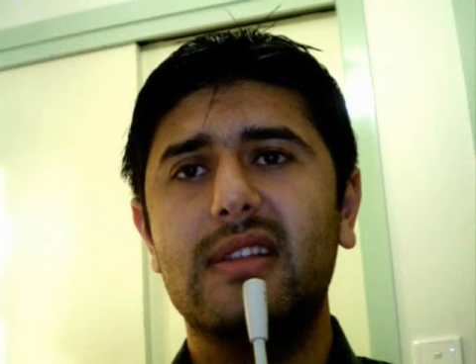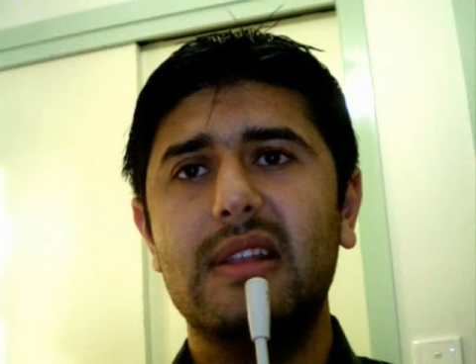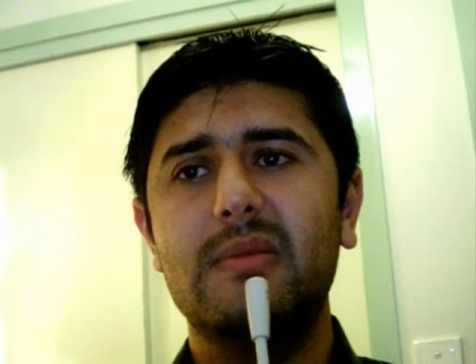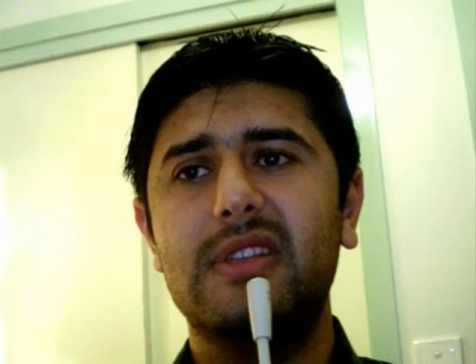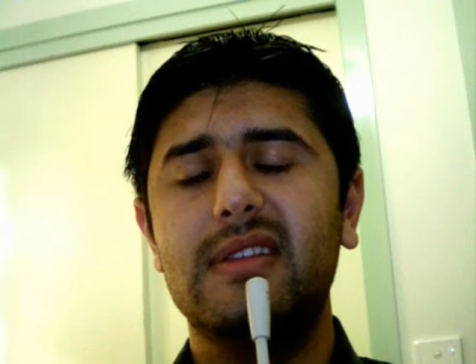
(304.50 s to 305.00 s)

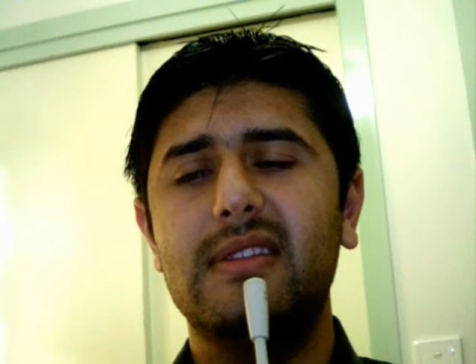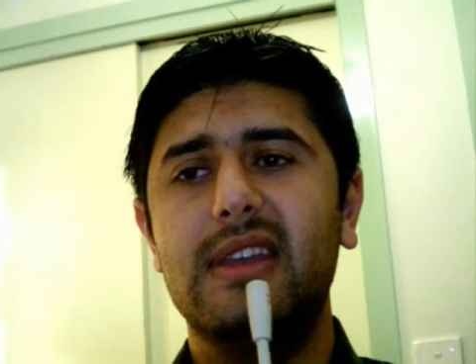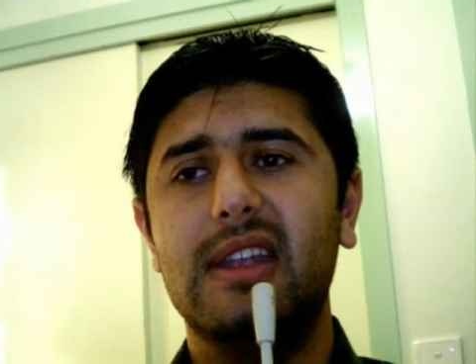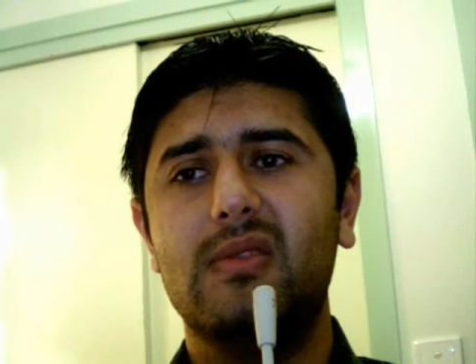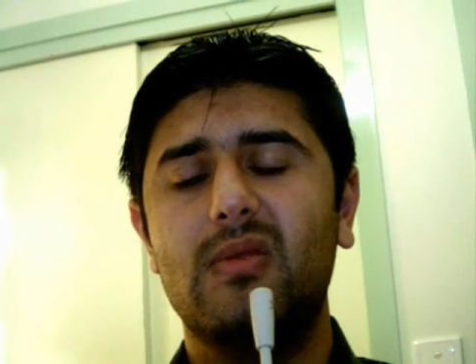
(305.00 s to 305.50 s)
not
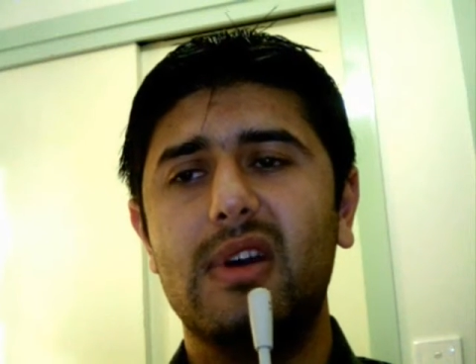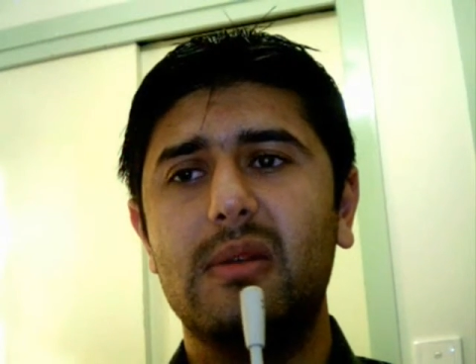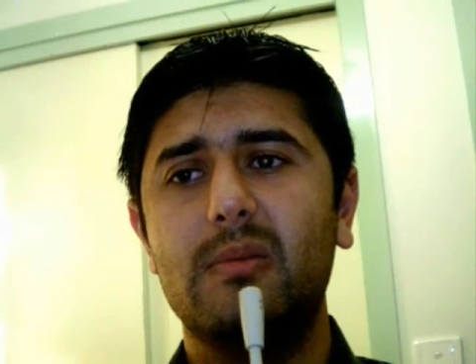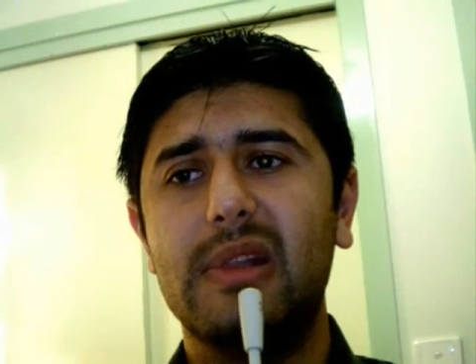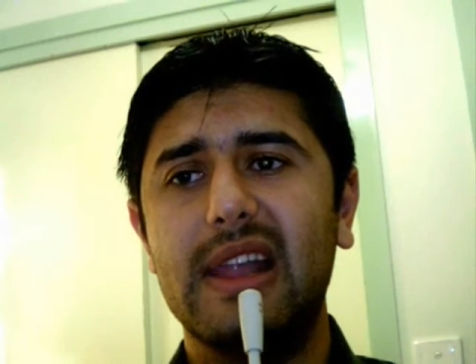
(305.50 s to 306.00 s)
limited
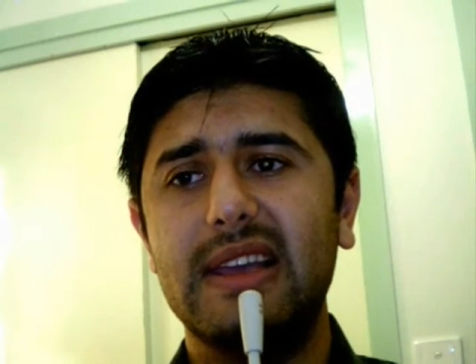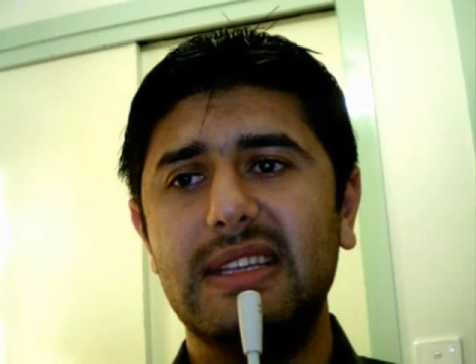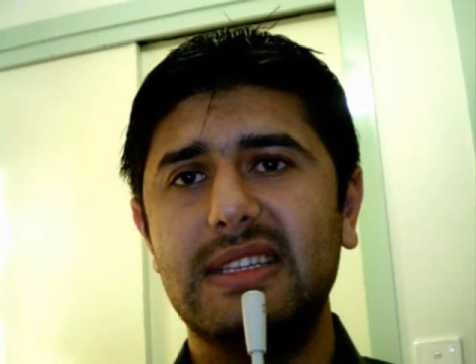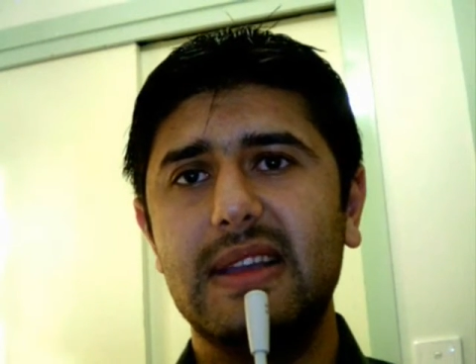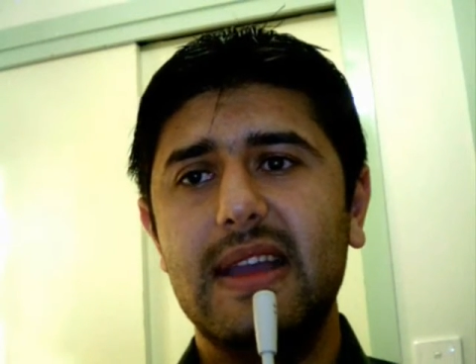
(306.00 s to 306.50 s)
in one
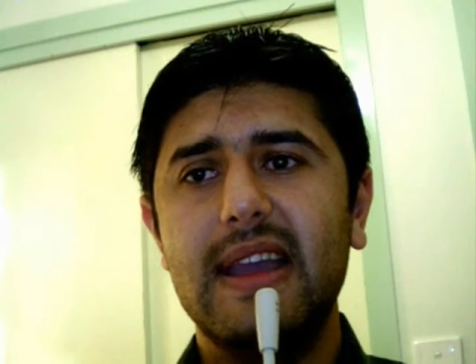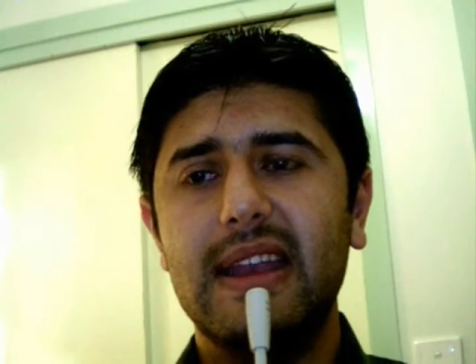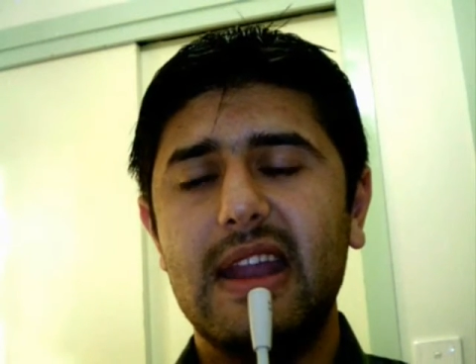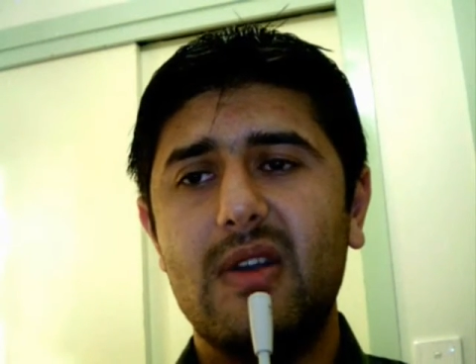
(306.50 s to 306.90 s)
place.